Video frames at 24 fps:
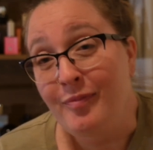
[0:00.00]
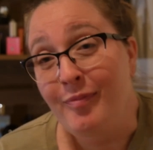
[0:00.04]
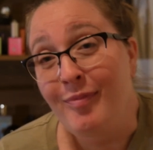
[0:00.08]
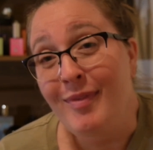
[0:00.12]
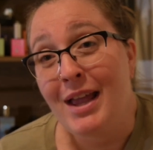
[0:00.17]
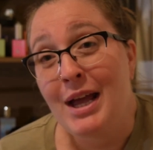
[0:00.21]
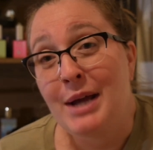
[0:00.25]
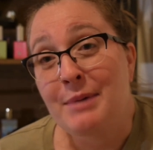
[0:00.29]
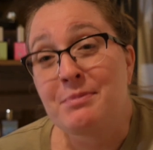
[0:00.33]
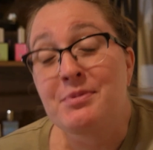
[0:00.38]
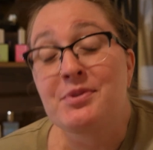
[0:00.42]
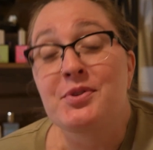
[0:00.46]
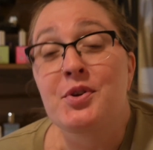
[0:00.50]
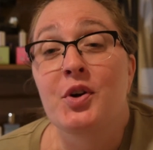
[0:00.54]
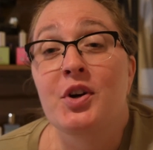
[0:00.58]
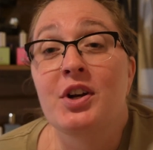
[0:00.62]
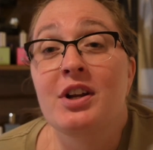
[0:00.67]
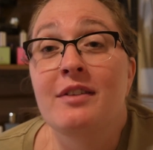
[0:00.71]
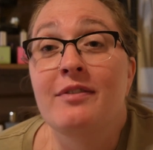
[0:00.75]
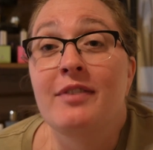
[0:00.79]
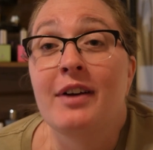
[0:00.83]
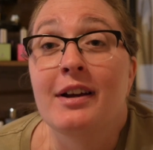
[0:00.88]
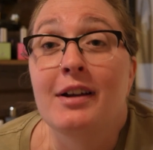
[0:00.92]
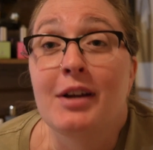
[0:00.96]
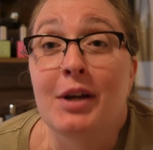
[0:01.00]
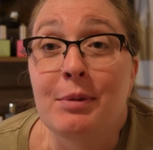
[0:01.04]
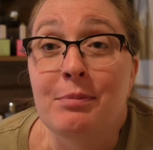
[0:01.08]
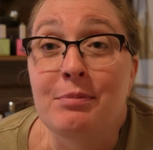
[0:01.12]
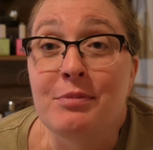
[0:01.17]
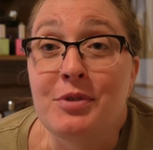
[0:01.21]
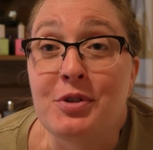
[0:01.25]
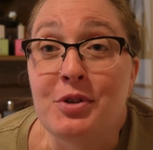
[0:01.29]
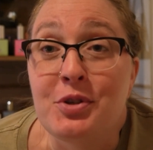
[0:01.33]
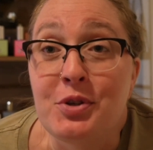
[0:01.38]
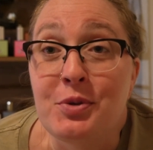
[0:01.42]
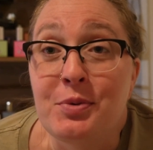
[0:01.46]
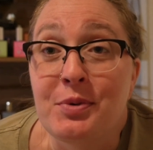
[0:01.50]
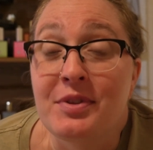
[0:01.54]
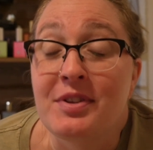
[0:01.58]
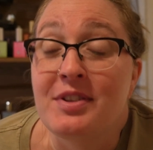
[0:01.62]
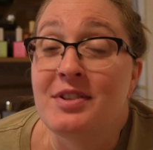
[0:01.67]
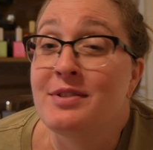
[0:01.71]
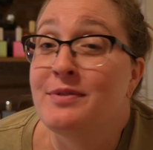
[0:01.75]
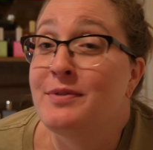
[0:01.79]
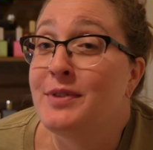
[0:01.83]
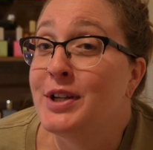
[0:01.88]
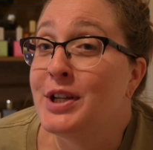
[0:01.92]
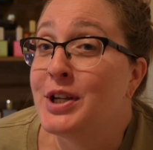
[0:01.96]
I'm sorry if I come to you in
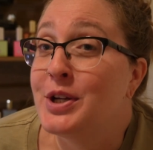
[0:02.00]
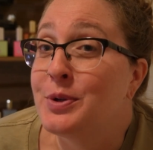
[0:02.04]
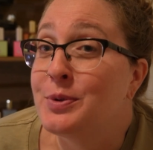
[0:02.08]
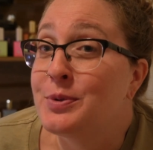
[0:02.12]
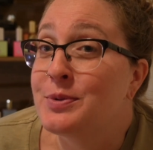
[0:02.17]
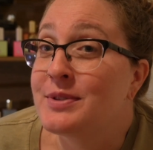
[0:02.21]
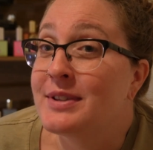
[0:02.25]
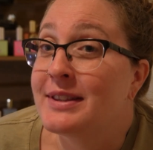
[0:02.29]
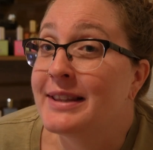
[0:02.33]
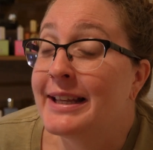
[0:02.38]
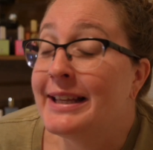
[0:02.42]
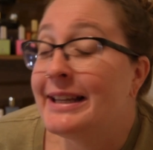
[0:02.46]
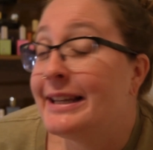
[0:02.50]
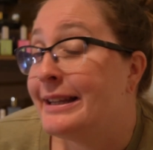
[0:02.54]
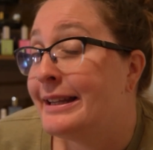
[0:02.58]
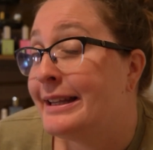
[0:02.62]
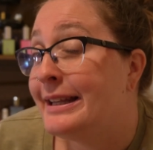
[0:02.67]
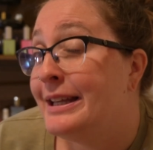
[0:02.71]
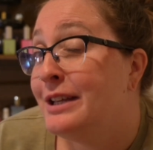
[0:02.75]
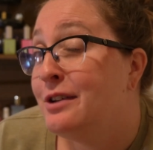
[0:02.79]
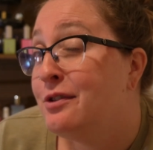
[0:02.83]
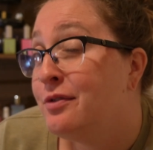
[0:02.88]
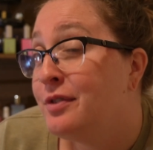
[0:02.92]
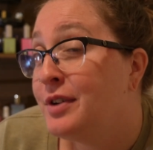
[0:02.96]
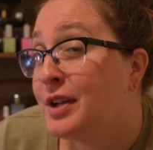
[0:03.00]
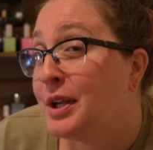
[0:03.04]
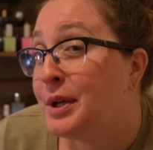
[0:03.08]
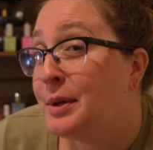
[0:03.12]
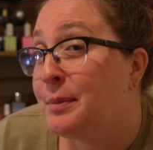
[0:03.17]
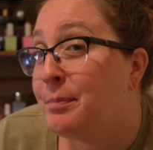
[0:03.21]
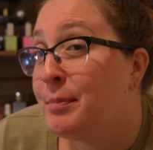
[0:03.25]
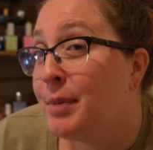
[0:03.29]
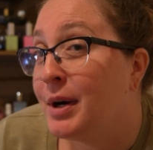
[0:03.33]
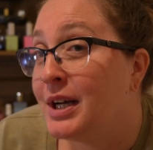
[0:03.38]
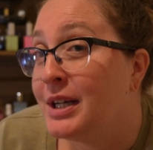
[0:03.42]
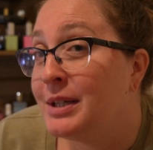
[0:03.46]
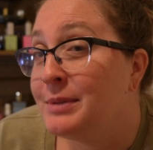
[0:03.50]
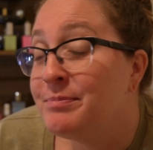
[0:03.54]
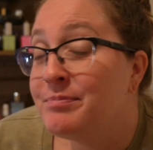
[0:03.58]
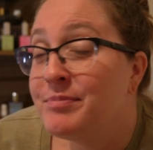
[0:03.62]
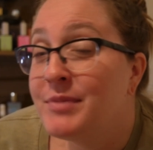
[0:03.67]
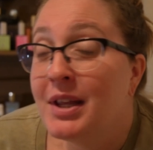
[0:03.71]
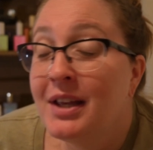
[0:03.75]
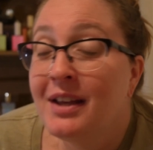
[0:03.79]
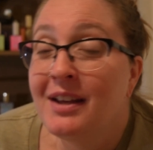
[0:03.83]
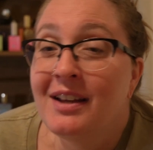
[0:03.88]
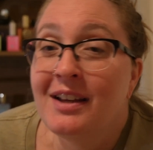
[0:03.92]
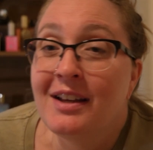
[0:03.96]
these videos late in the evening,
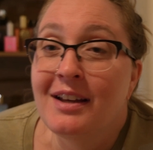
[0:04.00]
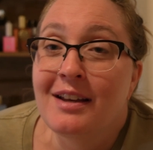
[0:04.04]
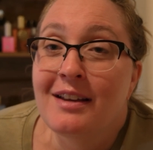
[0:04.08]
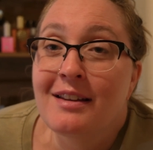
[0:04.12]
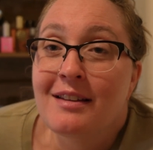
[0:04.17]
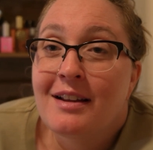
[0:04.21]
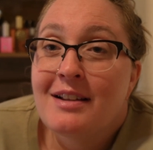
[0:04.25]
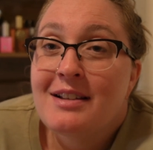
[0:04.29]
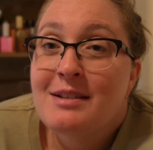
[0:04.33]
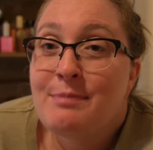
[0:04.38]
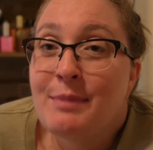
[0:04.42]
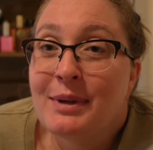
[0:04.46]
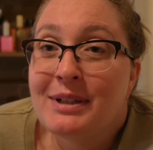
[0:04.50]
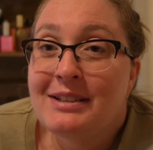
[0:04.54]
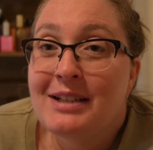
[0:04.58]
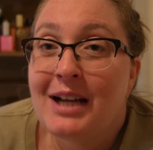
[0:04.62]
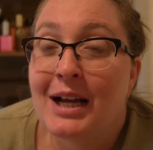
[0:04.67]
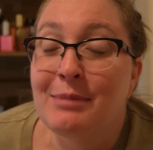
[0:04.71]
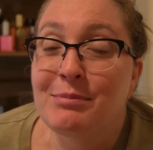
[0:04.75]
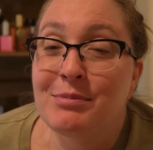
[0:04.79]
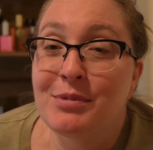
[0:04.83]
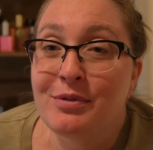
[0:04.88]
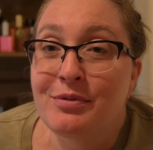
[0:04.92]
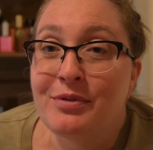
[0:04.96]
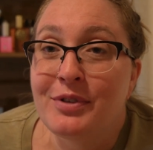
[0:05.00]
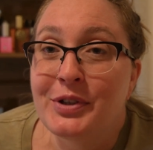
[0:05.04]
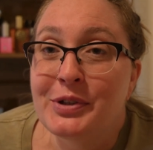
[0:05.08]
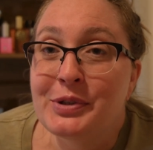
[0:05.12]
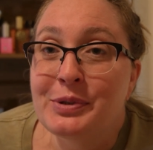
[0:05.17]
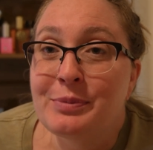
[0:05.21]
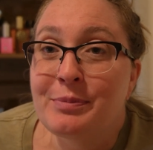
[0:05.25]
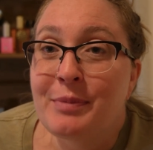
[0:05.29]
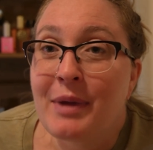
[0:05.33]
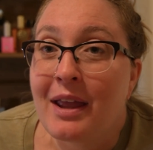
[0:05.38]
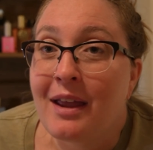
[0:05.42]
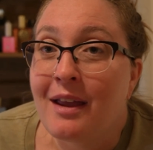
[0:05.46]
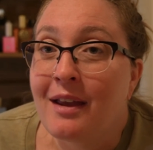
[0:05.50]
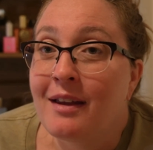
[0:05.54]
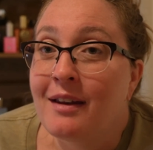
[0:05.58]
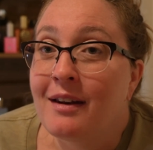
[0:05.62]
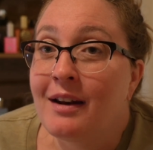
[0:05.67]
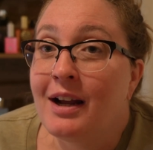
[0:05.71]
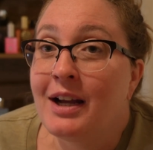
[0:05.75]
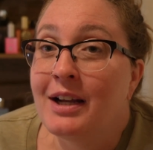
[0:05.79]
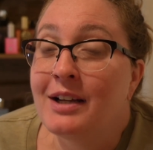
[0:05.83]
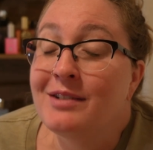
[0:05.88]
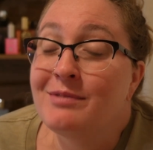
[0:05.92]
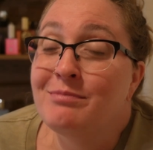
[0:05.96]
but that's my time to film,
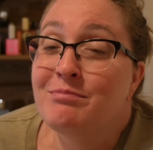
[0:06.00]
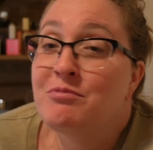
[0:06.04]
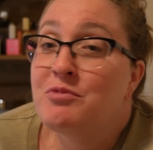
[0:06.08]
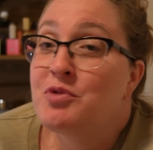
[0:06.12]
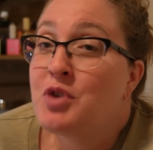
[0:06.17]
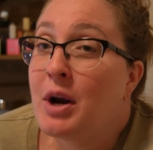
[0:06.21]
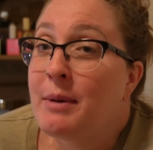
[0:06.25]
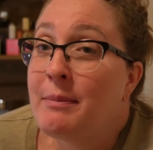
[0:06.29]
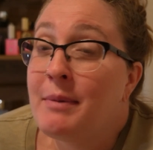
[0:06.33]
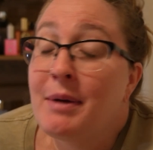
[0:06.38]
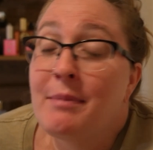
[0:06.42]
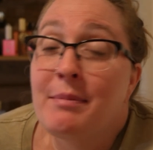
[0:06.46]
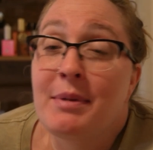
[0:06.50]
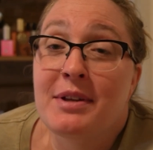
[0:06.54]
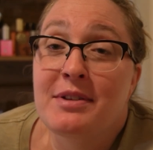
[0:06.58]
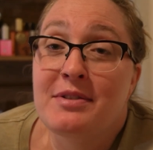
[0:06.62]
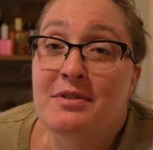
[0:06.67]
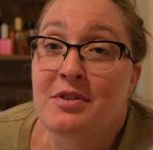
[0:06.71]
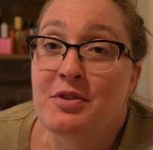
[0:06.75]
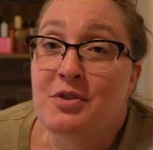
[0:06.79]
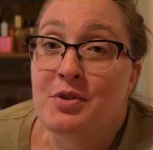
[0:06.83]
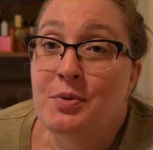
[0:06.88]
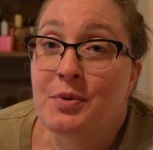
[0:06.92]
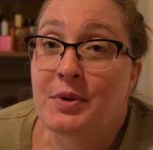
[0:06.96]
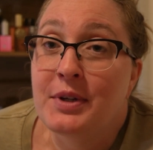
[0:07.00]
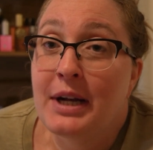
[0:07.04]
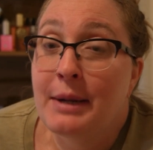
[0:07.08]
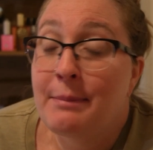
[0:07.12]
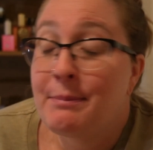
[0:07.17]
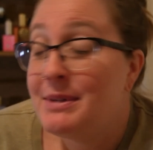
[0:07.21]
and I try my best to do it.